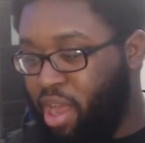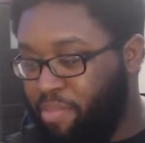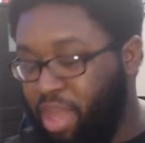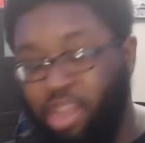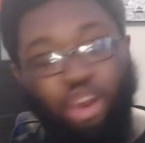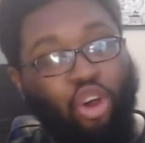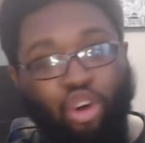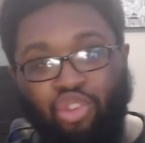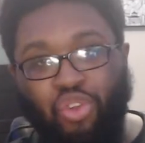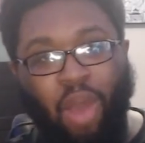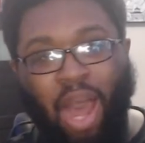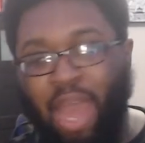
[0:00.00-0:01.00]
I'm not gonna
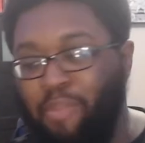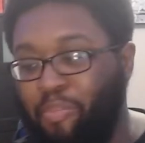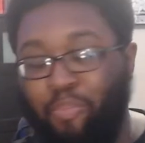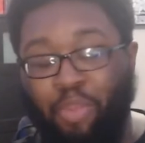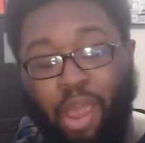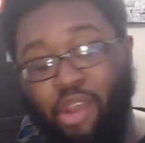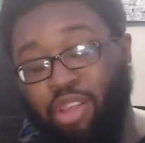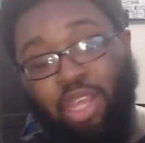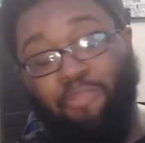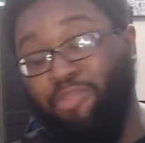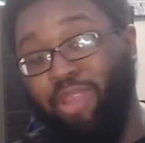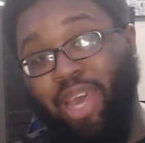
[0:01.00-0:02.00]
hold you, I
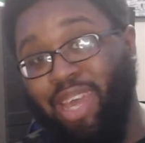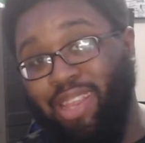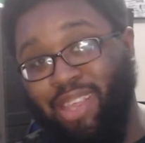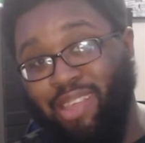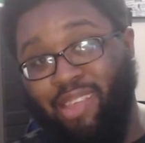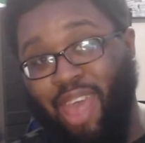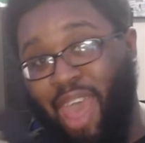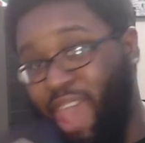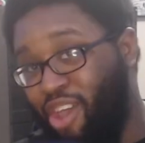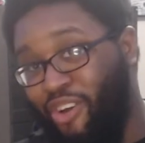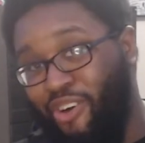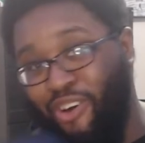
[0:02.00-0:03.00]
barely played this
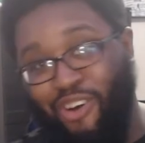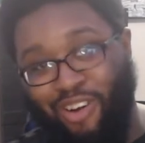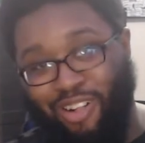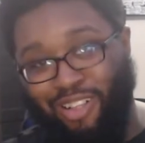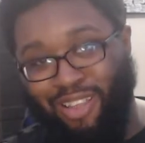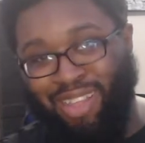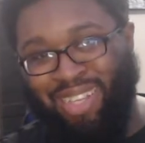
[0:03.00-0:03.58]
at all.